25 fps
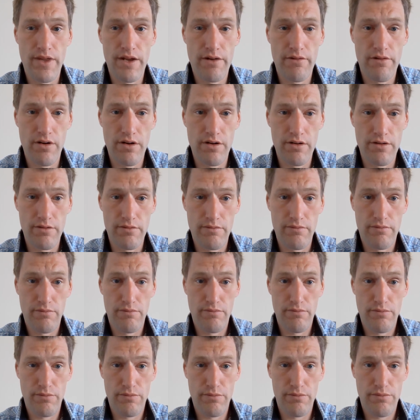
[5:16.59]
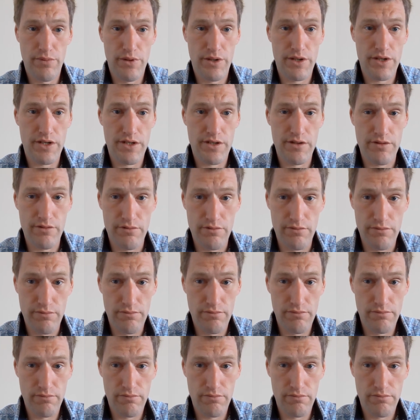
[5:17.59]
their own personal